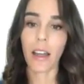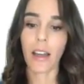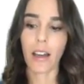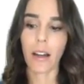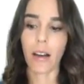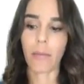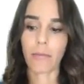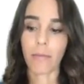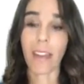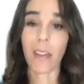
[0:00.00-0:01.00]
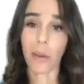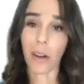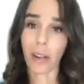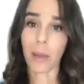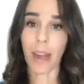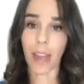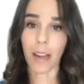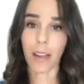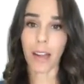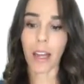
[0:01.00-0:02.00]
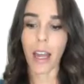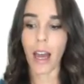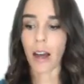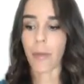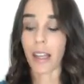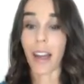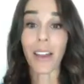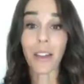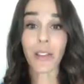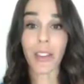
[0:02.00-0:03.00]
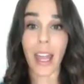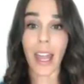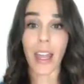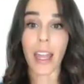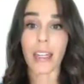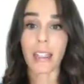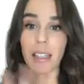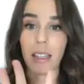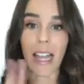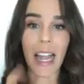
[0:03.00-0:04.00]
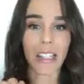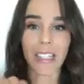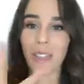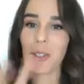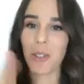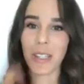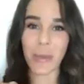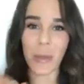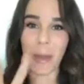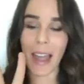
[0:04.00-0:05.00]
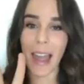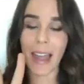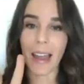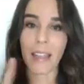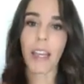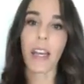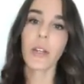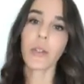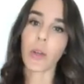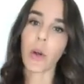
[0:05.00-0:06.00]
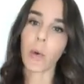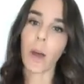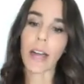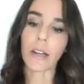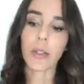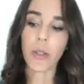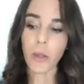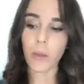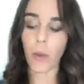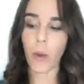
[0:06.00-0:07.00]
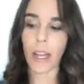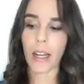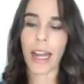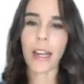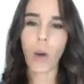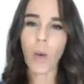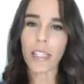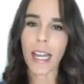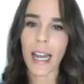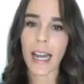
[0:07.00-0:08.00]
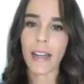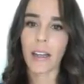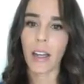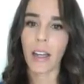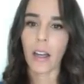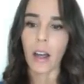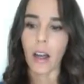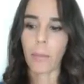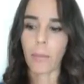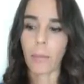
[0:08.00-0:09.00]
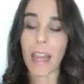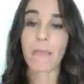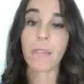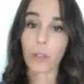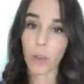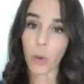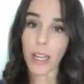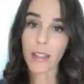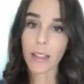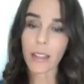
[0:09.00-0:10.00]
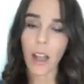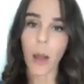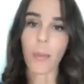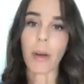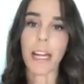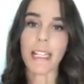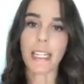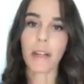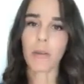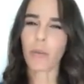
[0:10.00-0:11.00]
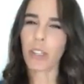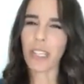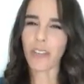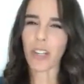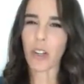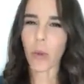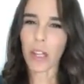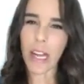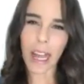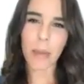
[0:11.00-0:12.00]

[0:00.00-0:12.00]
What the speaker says: and the chronic pain. The other thing is, like, I still do this with my hand. So at a certain point, I'd always had painful joints, but I didn't really even know that I had